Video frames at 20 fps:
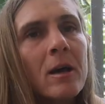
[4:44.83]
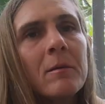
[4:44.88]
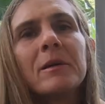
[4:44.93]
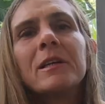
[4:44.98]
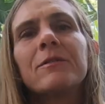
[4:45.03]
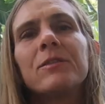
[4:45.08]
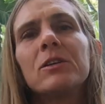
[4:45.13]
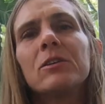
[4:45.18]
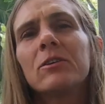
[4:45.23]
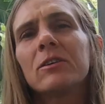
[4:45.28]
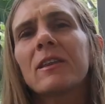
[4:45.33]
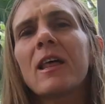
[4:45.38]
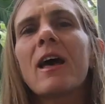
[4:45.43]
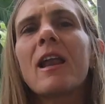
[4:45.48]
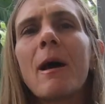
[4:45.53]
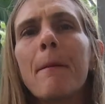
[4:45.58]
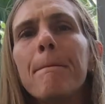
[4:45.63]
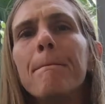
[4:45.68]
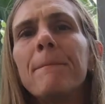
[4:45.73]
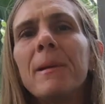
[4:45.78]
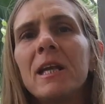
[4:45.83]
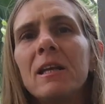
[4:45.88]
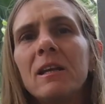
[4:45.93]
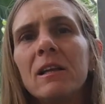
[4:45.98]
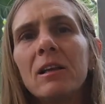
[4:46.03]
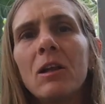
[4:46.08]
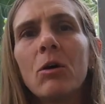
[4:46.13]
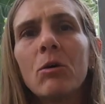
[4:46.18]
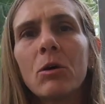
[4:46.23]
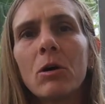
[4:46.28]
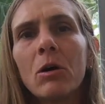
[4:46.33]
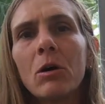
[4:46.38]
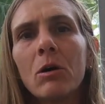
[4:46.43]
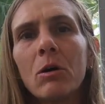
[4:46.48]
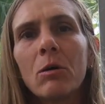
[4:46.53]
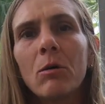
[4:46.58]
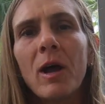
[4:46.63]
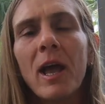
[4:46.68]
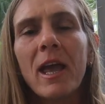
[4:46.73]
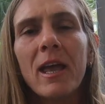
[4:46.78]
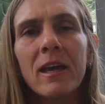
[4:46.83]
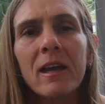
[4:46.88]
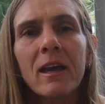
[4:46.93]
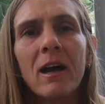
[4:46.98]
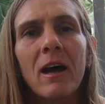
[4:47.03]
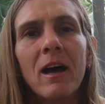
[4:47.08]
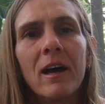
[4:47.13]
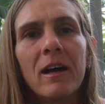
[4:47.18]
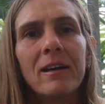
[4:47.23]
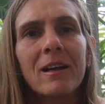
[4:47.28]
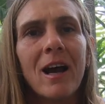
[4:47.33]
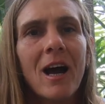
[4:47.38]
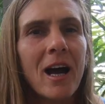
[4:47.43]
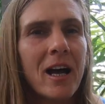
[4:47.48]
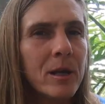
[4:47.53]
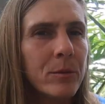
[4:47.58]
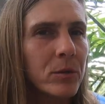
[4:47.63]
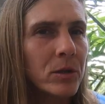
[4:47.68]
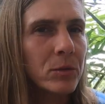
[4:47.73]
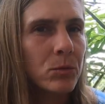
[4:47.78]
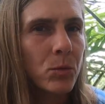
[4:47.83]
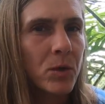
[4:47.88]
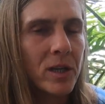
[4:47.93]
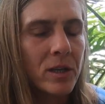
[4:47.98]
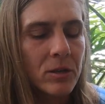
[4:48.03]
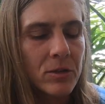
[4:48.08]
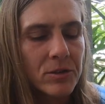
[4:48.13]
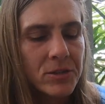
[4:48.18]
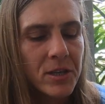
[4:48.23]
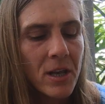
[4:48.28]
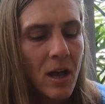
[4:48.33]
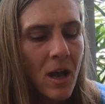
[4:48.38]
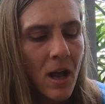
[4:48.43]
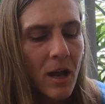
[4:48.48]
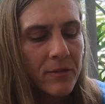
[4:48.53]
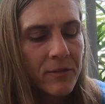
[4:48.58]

But if you look that up, Mini Logo A-Cut hybrid wheels,